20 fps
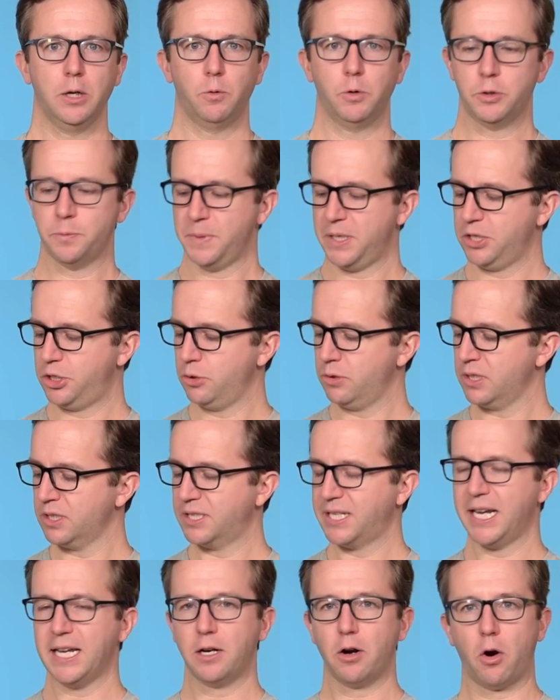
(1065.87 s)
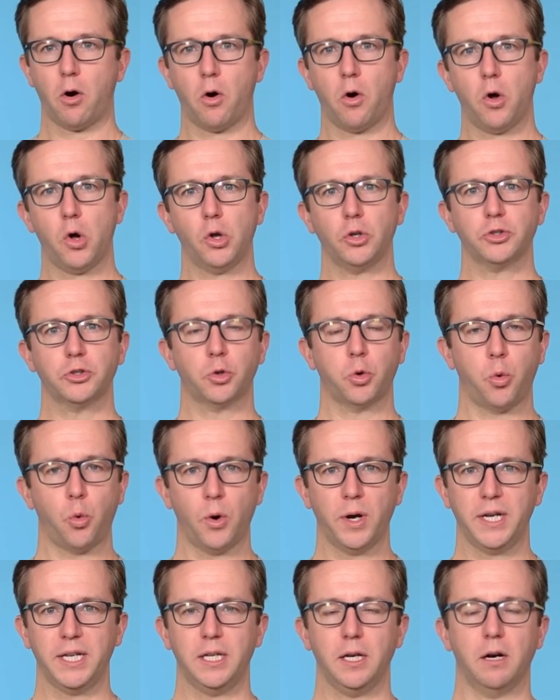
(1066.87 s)
which means you can take all
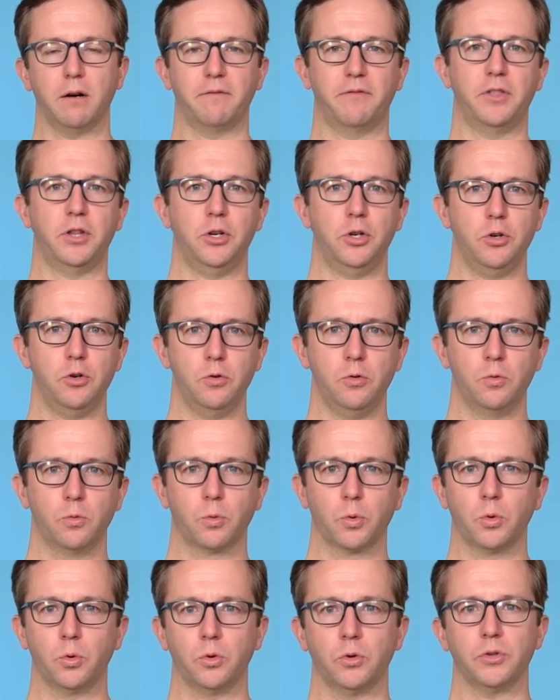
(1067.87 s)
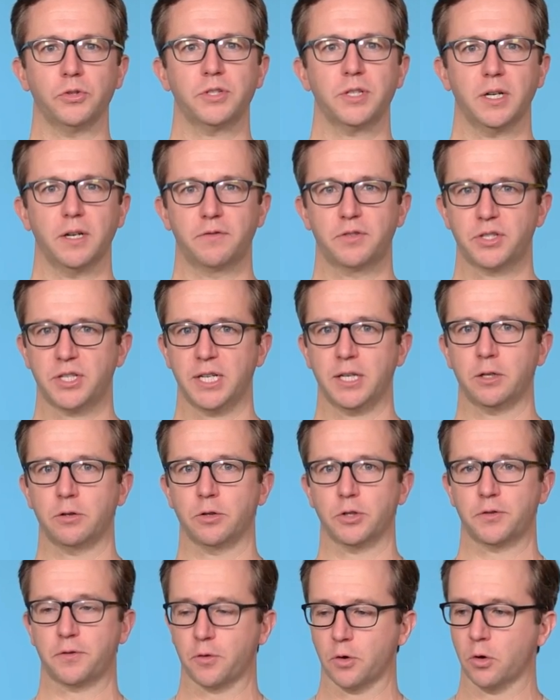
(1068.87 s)
20 of the new rules of
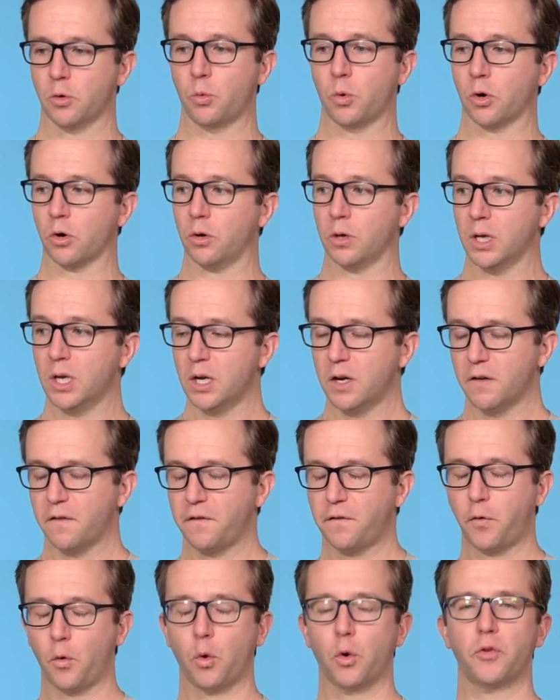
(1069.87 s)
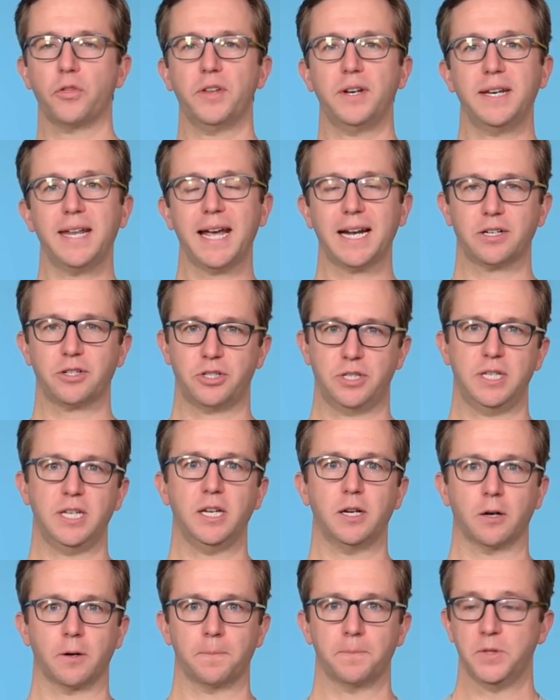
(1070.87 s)
singles for a whirl for the next
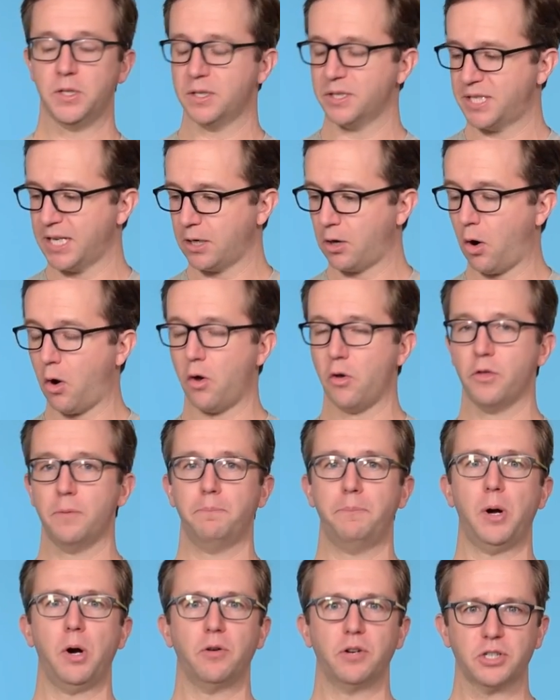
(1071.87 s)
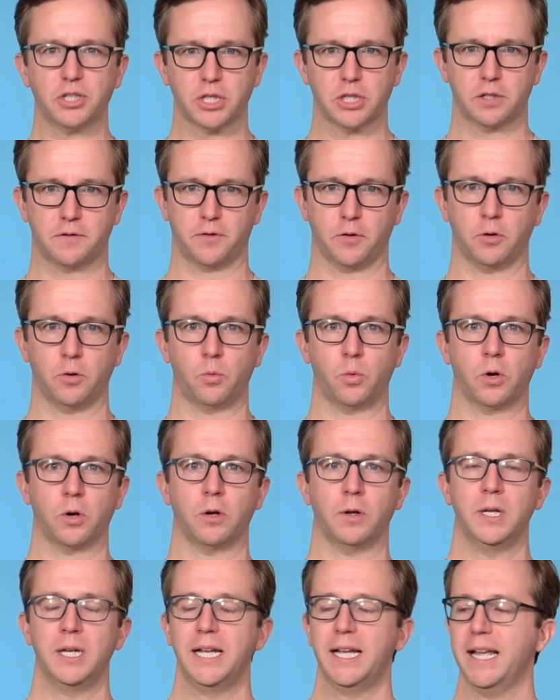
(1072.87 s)
year. You can take all the bonuses for a
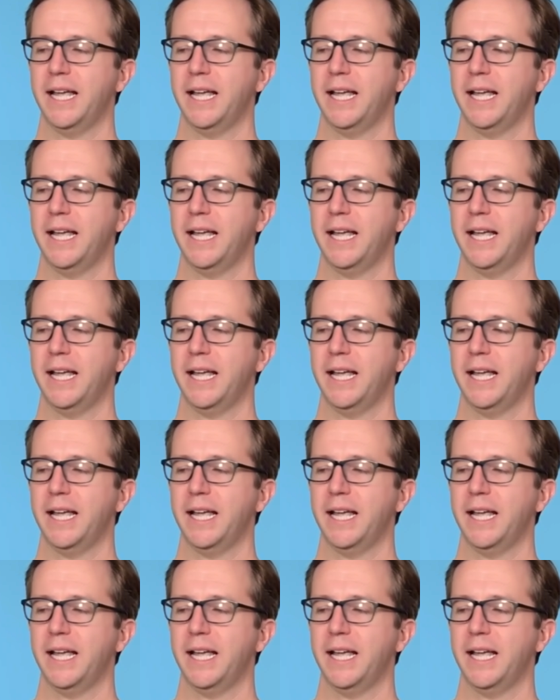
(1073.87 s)
whirl.